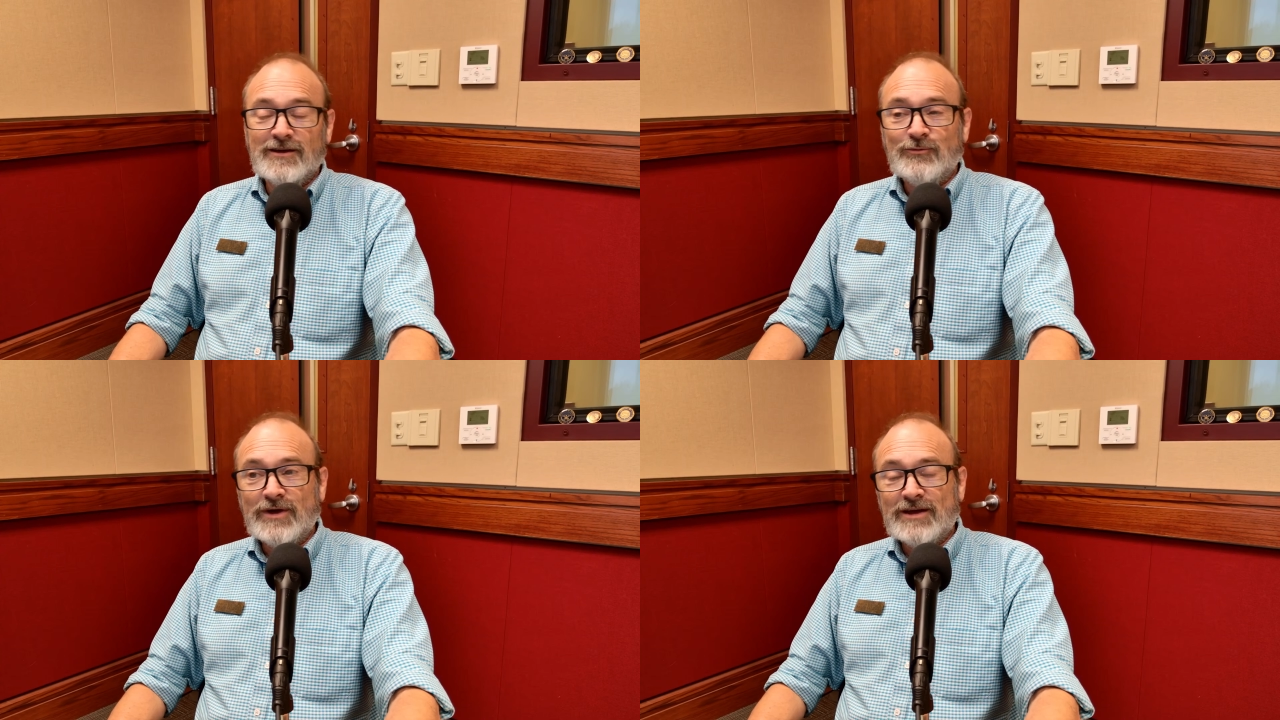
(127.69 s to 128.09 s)

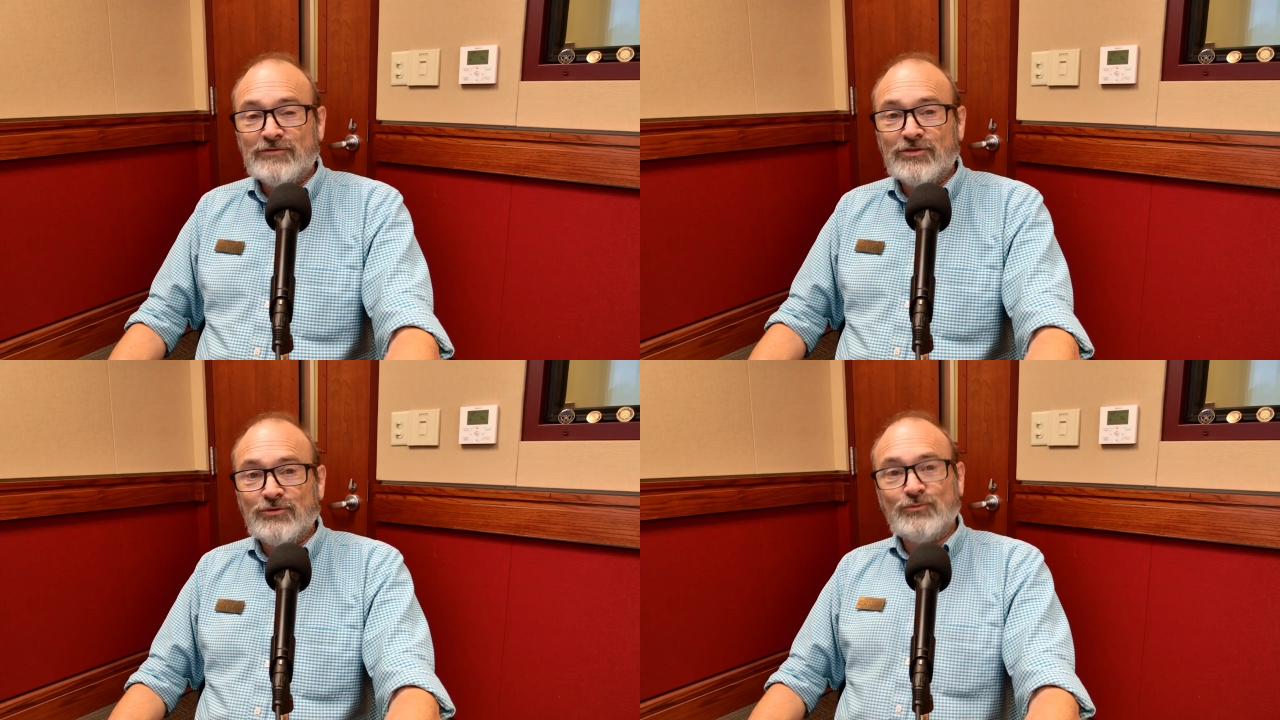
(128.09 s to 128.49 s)
We have
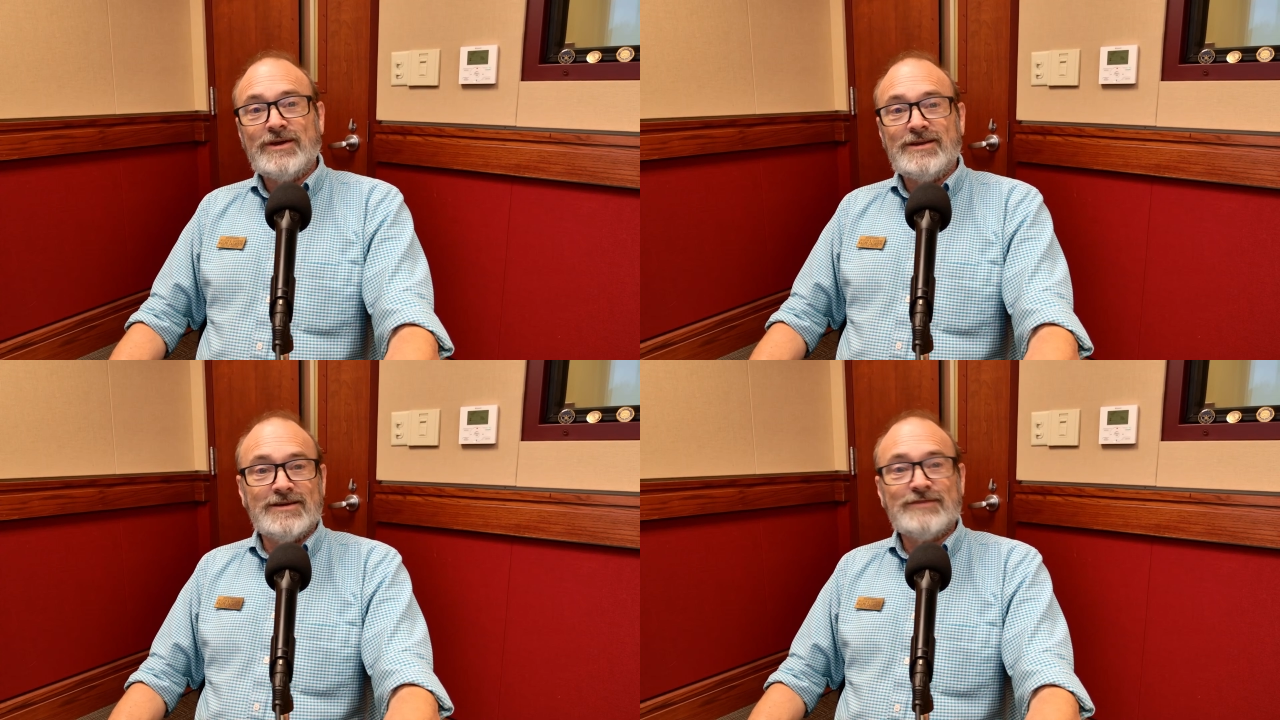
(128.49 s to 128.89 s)

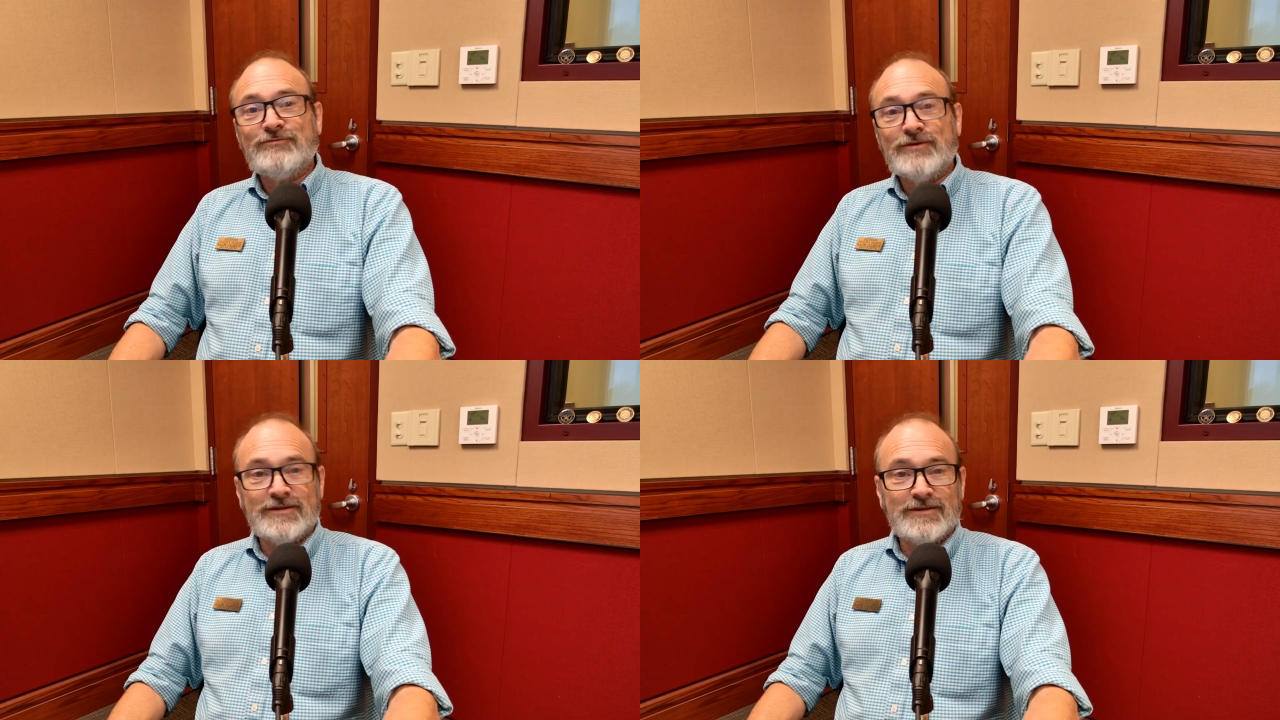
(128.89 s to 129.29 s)
3
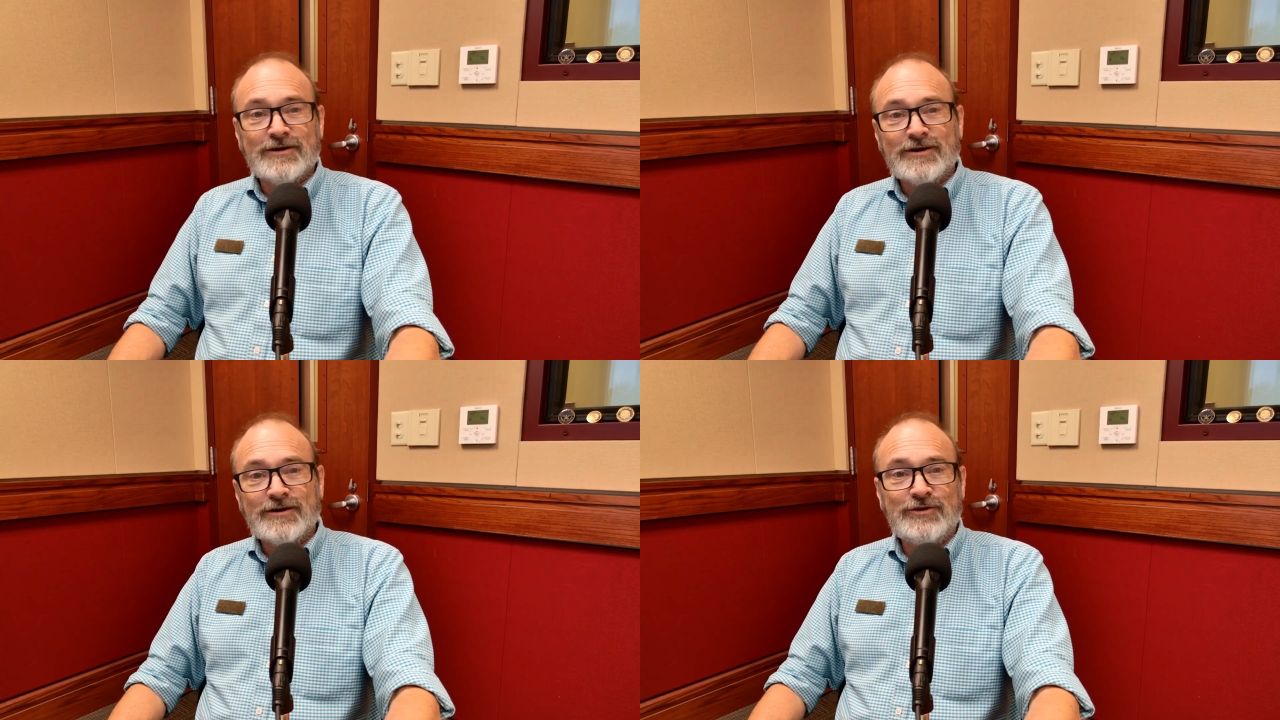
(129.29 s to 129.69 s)
different
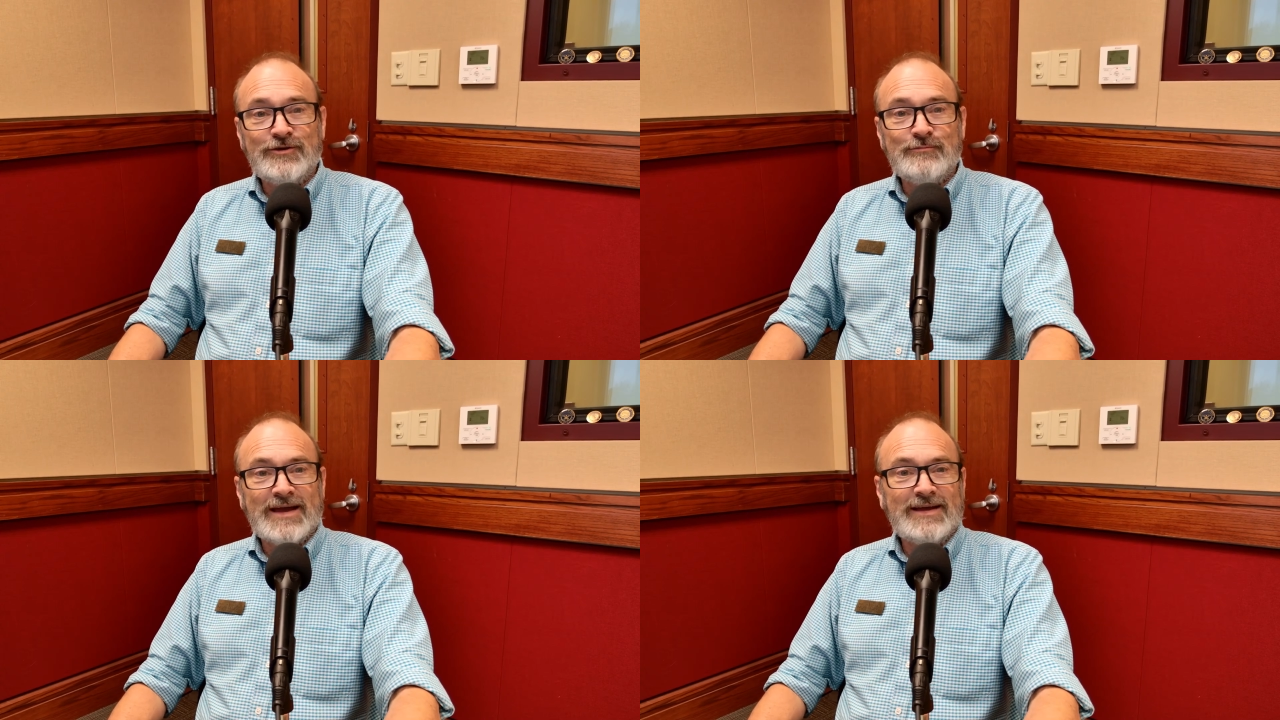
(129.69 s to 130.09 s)

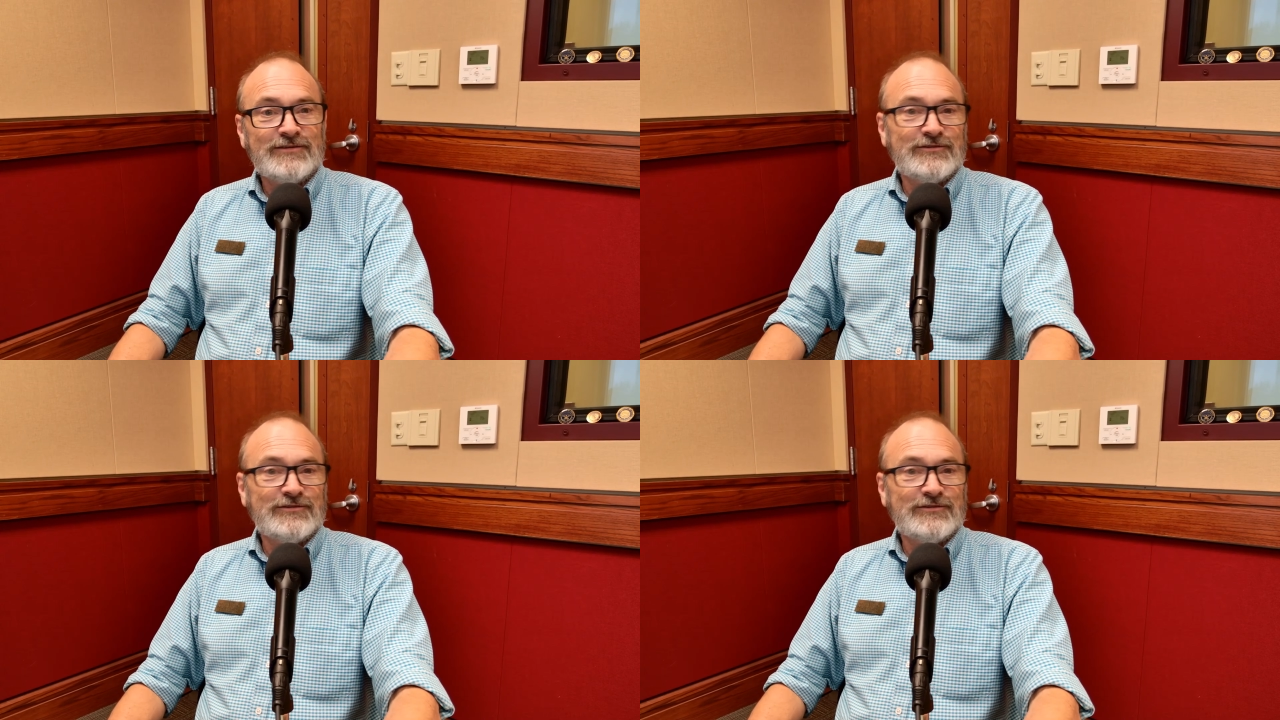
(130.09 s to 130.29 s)
humane